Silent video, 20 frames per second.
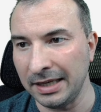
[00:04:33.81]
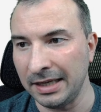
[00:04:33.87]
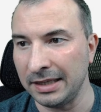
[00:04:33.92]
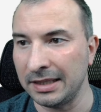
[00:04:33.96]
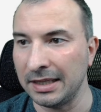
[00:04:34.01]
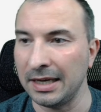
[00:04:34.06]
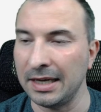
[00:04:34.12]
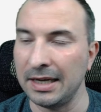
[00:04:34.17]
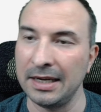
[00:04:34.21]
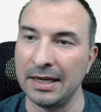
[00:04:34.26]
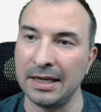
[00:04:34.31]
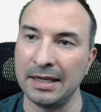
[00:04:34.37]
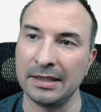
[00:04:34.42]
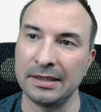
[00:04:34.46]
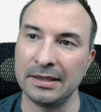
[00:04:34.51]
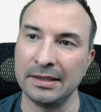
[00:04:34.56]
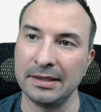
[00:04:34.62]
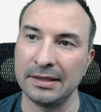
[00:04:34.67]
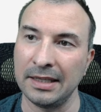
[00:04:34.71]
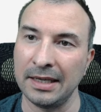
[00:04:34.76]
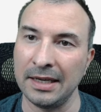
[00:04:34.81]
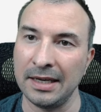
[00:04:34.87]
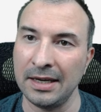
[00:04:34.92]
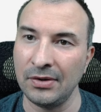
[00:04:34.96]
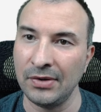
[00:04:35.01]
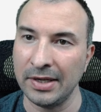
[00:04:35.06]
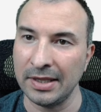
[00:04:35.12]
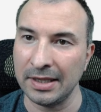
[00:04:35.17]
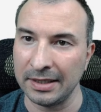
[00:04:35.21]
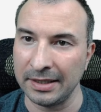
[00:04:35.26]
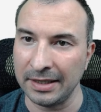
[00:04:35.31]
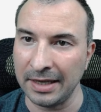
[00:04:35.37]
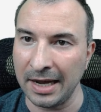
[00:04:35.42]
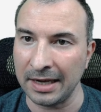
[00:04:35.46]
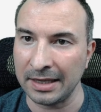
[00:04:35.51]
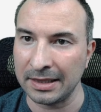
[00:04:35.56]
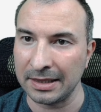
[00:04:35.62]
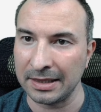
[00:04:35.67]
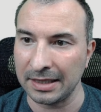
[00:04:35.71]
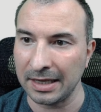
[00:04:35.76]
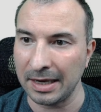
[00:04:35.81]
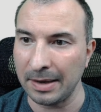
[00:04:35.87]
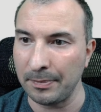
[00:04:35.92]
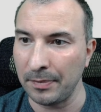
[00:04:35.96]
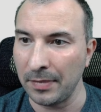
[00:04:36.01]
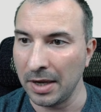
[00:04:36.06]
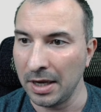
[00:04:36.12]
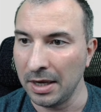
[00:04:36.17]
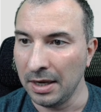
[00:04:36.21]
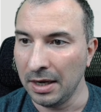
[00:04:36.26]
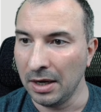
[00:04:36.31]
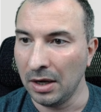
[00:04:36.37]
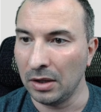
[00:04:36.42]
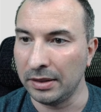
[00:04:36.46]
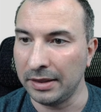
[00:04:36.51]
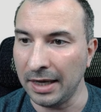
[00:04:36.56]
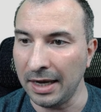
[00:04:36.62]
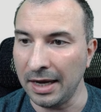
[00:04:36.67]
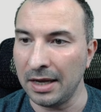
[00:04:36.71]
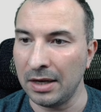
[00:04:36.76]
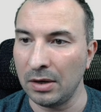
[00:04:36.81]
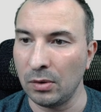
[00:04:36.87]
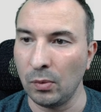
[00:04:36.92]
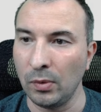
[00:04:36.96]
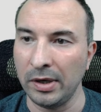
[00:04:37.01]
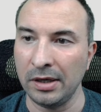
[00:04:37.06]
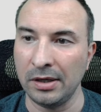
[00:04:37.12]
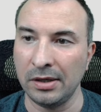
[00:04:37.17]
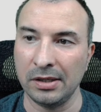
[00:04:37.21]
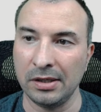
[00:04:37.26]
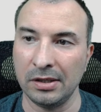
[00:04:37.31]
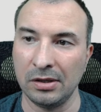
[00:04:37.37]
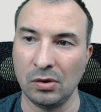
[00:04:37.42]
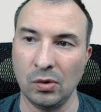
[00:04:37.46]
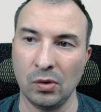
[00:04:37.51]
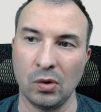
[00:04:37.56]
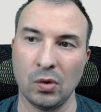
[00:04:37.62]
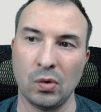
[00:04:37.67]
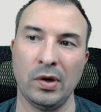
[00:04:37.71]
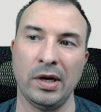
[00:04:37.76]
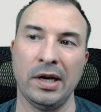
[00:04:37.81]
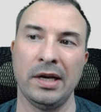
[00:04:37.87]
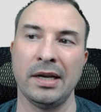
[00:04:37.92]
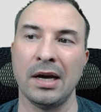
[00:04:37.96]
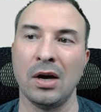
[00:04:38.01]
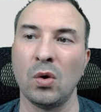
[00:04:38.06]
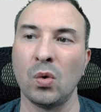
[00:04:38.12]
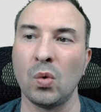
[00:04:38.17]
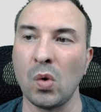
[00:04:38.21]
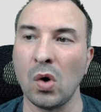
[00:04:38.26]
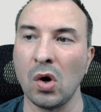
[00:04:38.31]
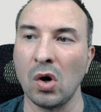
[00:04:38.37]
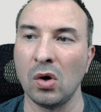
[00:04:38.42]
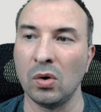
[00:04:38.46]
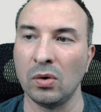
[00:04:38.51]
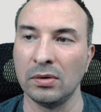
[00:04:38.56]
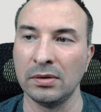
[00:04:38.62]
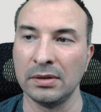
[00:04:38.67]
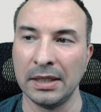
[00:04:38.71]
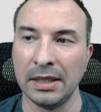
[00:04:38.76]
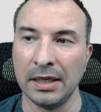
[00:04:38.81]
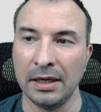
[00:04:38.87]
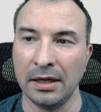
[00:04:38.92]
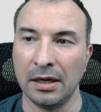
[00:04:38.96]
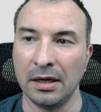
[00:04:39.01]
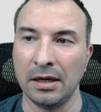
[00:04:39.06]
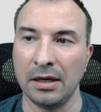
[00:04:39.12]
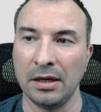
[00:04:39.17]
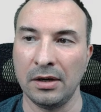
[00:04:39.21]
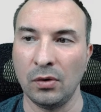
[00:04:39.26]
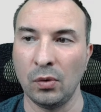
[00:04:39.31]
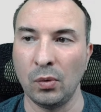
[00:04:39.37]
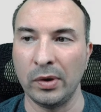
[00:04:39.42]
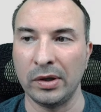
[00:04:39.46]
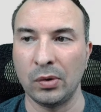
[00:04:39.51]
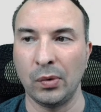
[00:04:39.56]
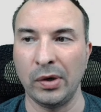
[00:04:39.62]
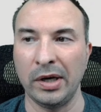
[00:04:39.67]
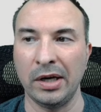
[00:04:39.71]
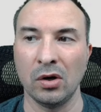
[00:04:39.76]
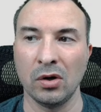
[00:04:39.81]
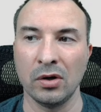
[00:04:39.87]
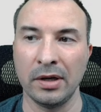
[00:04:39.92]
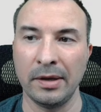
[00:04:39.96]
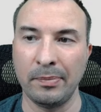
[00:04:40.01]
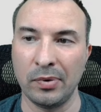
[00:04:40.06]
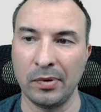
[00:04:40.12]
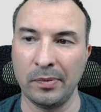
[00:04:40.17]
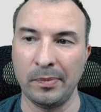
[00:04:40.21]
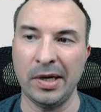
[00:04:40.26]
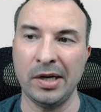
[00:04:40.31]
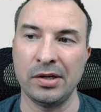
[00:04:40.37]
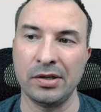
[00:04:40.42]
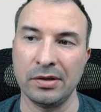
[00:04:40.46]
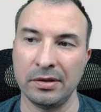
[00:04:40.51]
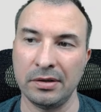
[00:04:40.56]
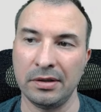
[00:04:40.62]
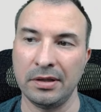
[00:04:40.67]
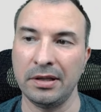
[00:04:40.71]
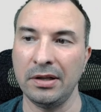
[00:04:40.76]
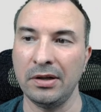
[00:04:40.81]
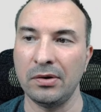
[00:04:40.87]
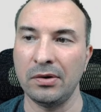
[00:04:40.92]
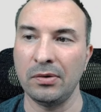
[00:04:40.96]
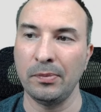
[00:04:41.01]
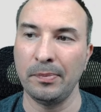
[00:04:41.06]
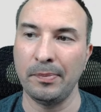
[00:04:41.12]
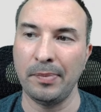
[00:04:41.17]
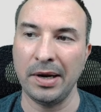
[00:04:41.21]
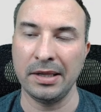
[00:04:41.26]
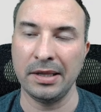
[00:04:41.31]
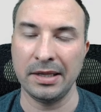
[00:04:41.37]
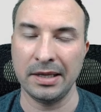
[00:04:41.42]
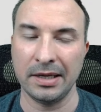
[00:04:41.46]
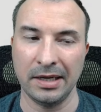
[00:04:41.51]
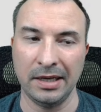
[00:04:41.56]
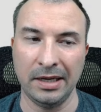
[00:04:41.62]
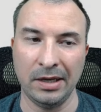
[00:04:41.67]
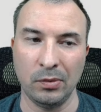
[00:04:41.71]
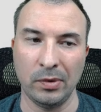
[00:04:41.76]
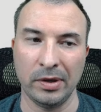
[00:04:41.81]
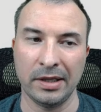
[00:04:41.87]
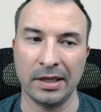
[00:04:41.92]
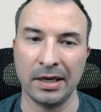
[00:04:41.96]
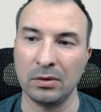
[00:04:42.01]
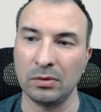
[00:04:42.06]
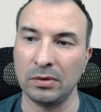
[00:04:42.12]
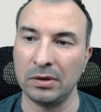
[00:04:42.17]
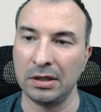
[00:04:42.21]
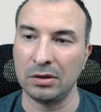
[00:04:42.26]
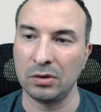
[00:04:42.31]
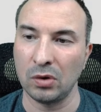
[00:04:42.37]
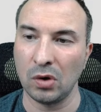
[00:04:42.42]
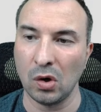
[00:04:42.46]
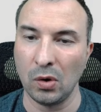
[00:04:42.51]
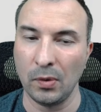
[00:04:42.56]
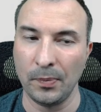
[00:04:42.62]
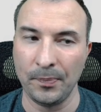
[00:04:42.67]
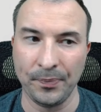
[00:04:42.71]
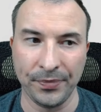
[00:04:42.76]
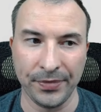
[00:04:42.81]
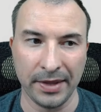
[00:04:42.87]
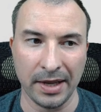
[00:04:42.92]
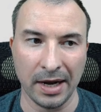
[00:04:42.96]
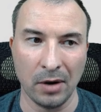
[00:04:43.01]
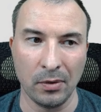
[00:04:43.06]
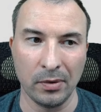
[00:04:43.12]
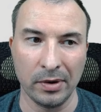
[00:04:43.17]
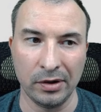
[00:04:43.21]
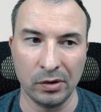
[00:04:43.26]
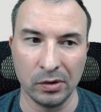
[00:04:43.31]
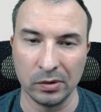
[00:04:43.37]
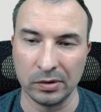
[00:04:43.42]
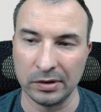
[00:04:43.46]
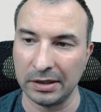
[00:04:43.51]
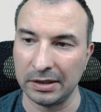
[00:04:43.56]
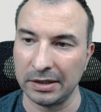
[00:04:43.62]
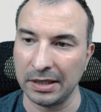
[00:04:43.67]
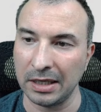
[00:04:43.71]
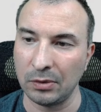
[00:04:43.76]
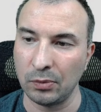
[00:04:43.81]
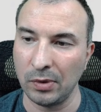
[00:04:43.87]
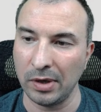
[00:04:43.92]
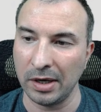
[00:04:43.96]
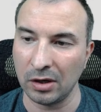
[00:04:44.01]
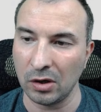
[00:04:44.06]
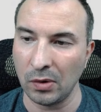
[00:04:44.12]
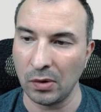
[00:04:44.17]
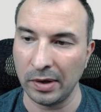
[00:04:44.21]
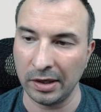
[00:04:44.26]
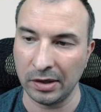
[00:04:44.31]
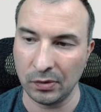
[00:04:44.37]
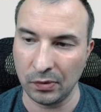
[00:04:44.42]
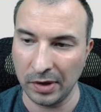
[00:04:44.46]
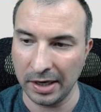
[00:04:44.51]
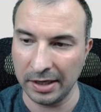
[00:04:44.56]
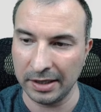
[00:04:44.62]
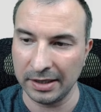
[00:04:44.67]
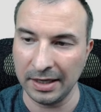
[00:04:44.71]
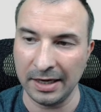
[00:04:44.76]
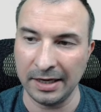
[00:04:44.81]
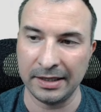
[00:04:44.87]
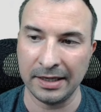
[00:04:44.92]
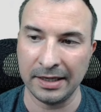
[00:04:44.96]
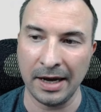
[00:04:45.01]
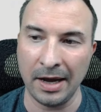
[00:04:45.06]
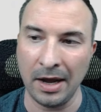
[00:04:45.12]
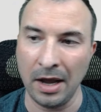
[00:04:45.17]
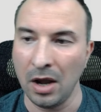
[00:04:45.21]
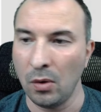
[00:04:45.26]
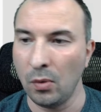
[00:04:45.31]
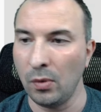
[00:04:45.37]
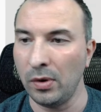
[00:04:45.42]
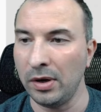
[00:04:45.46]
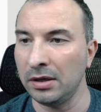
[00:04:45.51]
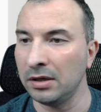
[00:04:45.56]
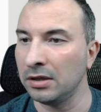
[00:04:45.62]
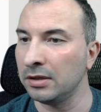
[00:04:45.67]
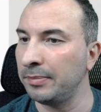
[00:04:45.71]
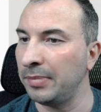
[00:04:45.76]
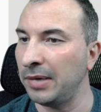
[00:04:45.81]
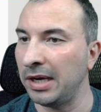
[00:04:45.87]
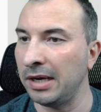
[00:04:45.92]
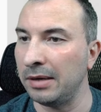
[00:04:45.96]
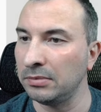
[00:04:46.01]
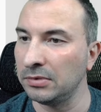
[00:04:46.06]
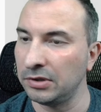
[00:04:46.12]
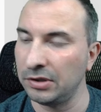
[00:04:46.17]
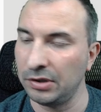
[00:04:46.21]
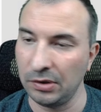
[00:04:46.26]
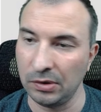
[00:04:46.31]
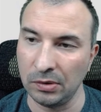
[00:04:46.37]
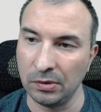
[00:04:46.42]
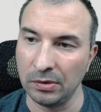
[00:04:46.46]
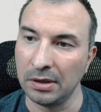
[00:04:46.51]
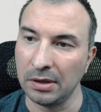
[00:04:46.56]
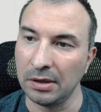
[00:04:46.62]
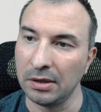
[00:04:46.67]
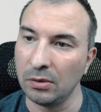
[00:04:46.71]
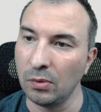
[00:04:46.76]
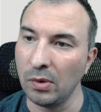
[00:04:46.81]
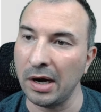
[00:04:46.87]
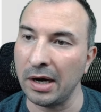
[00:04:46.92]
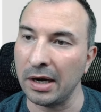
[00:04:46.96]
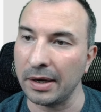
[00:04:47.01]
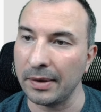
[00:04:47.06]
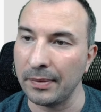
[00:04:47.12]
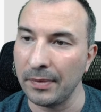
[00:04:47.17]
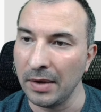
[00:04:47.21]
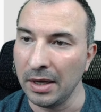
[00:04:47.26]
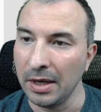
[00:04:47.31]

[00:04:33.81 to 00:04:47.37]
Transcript: it. And there is a next step. Then we need to create a role with read-only permission. So basically, without this role, our user that we are going to create later will not be able to work.